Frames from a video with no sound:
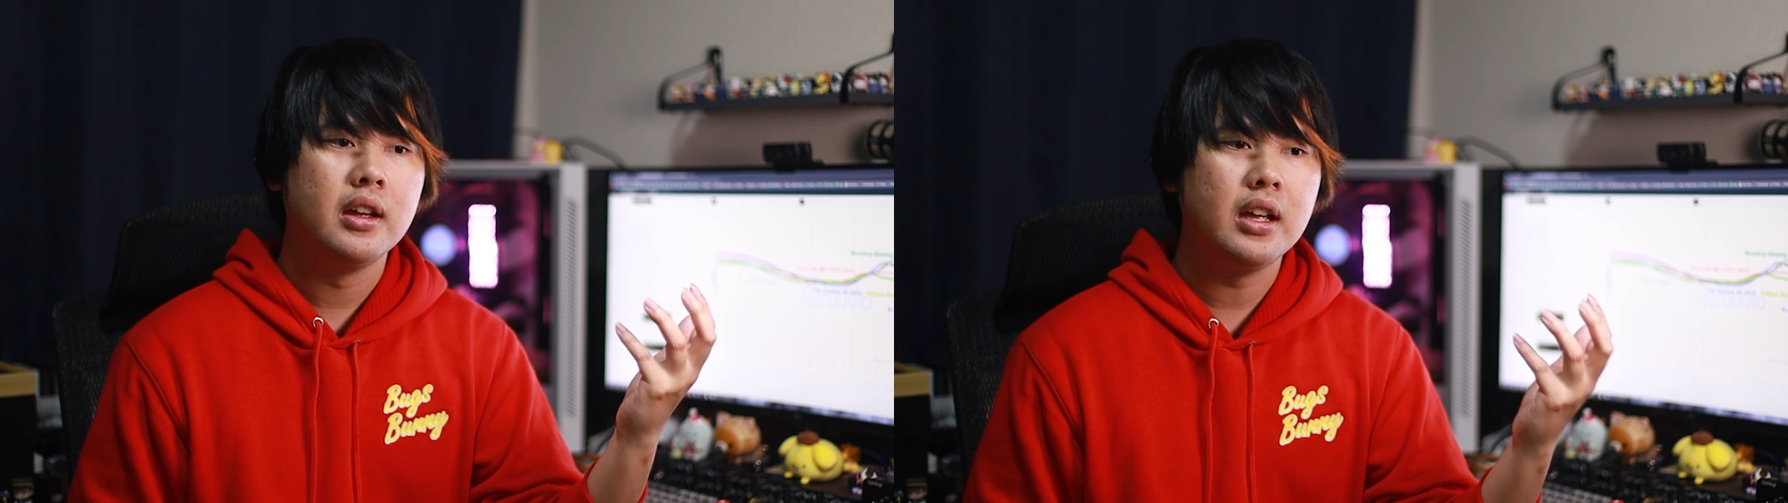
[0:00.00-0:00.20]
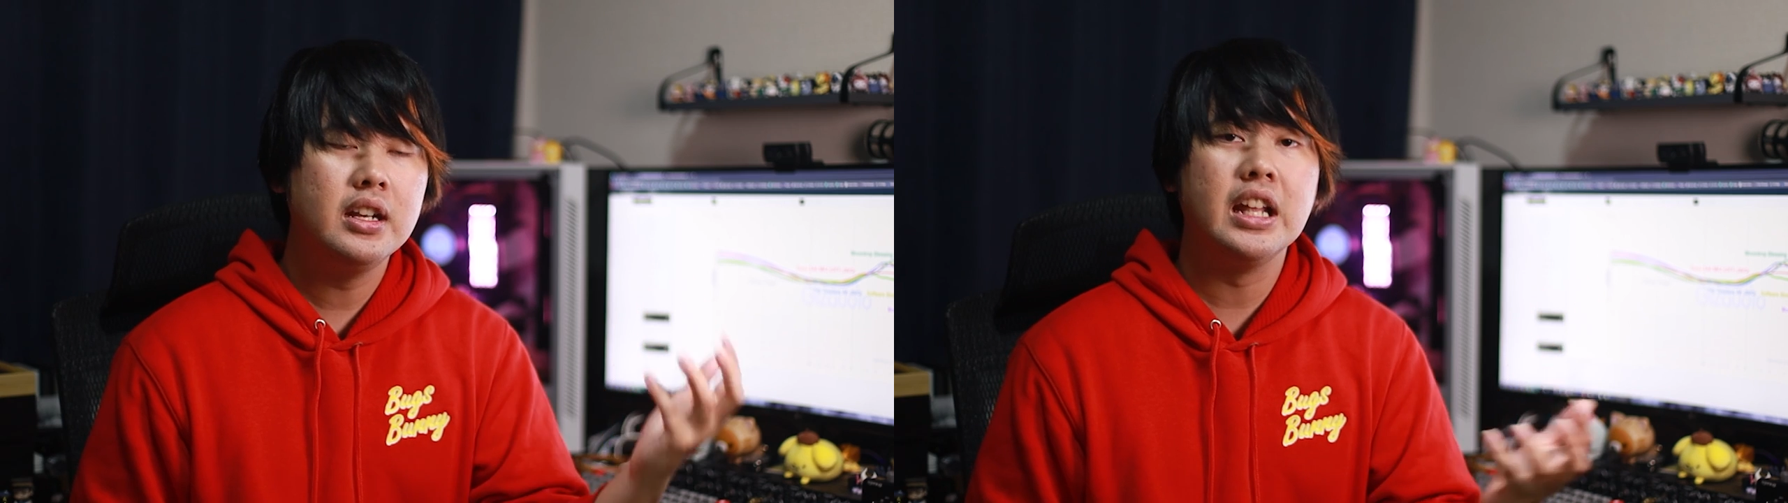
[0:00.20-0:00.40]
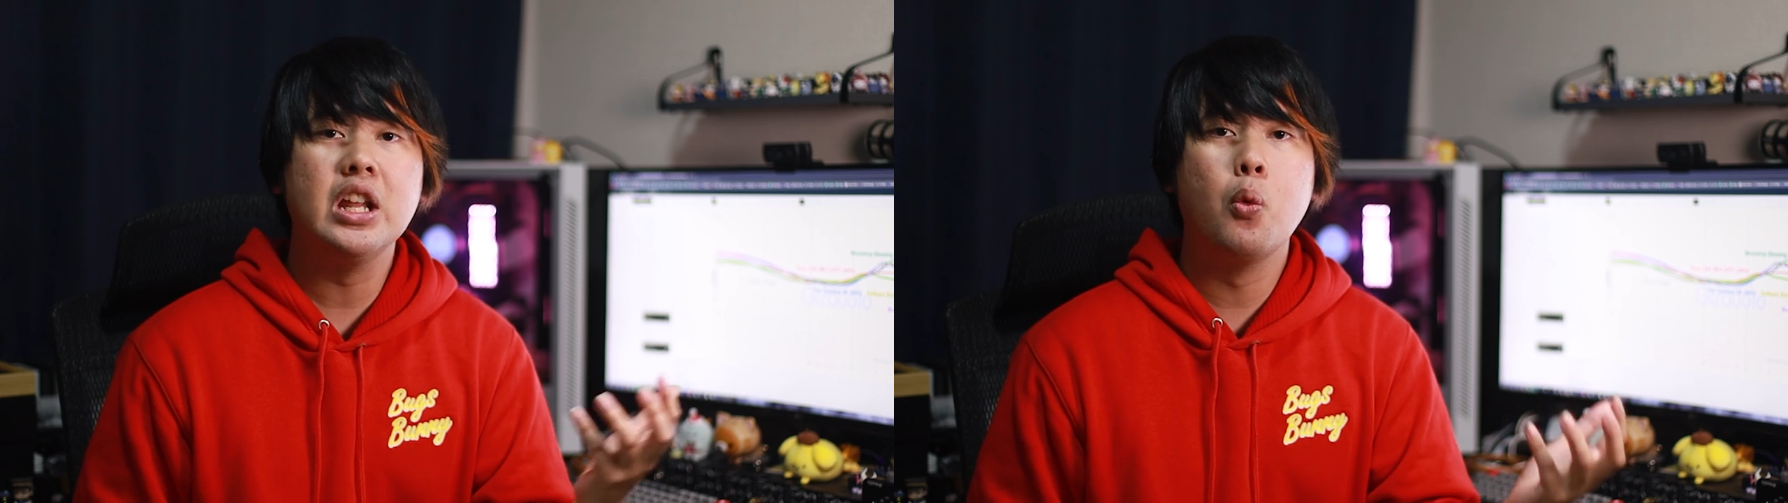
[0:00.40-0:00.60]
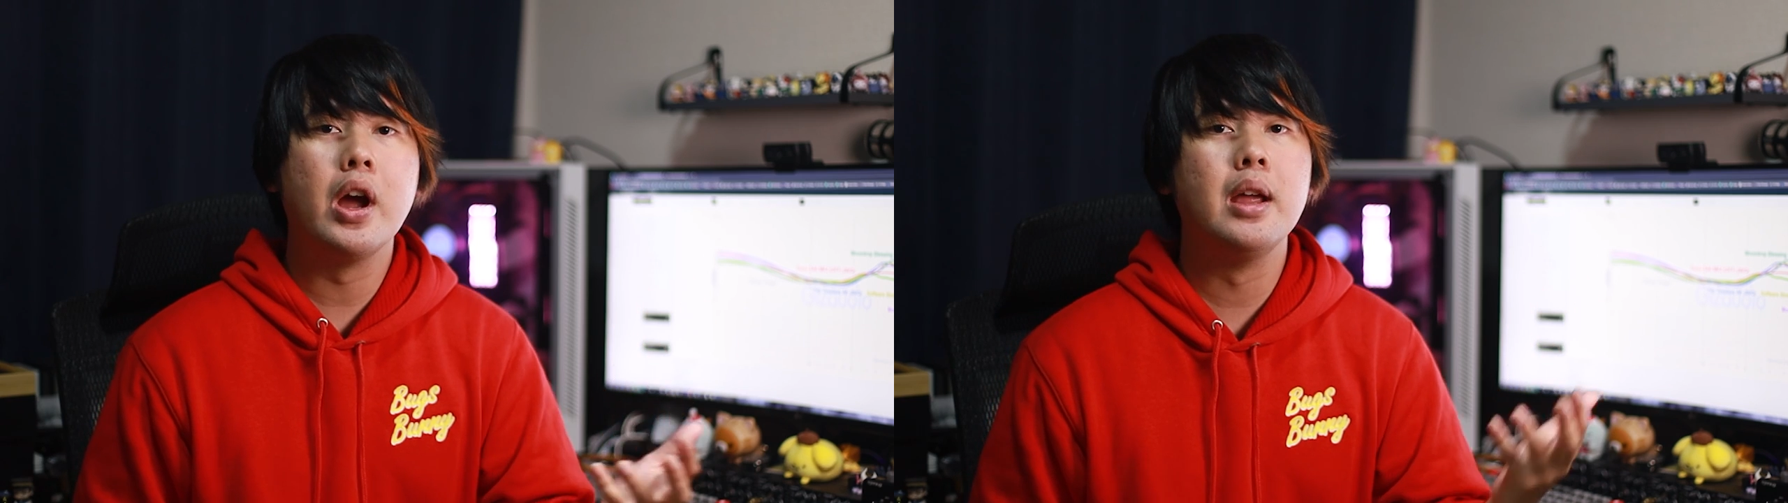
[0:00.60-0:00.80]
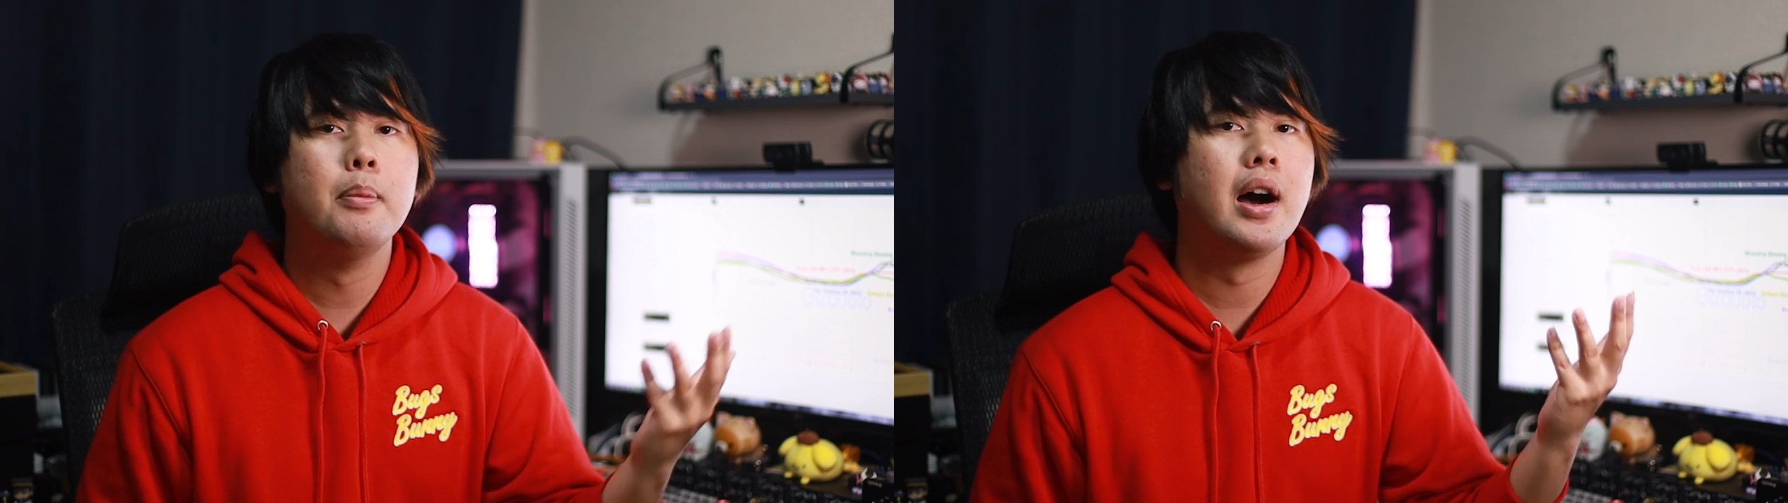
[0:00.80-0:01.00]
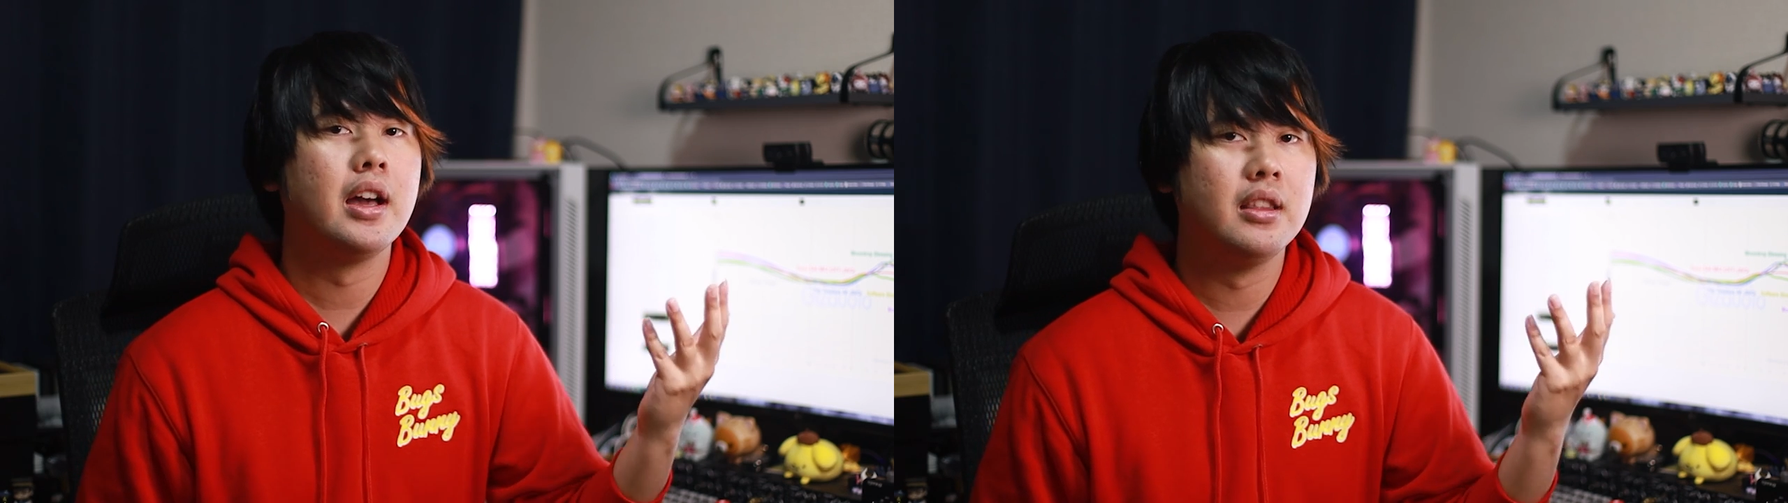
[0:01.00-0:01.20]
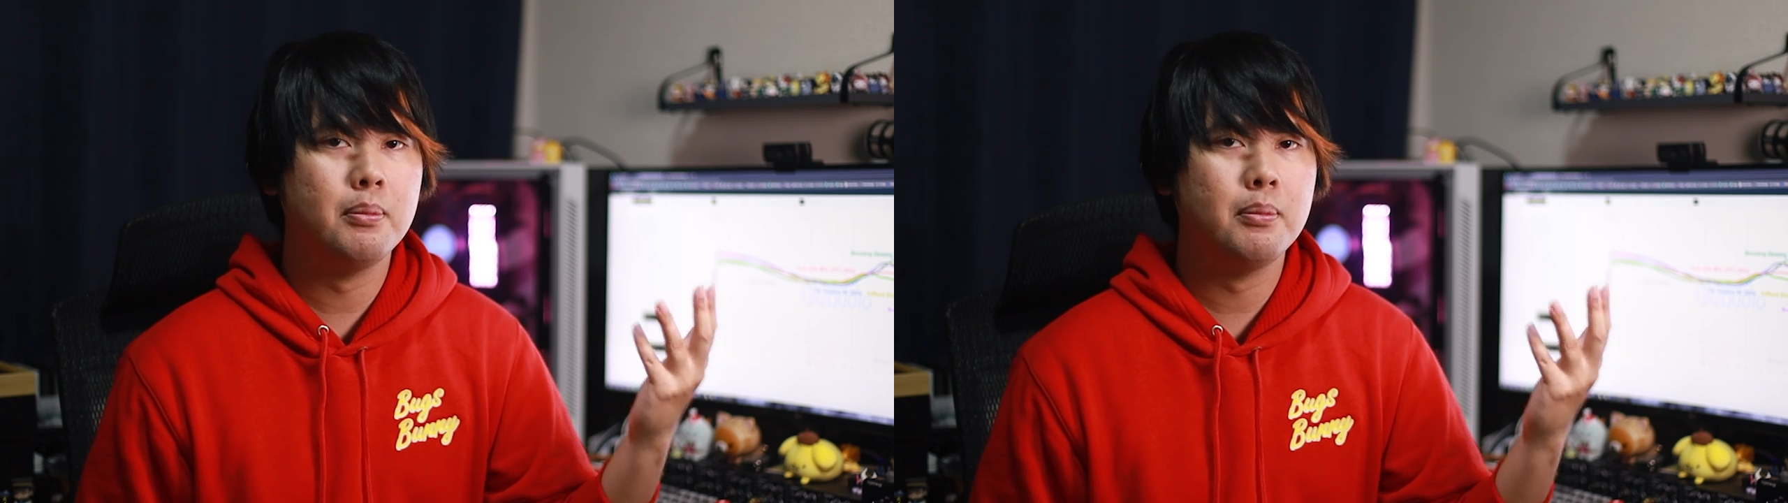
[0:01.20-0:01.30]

in any way by the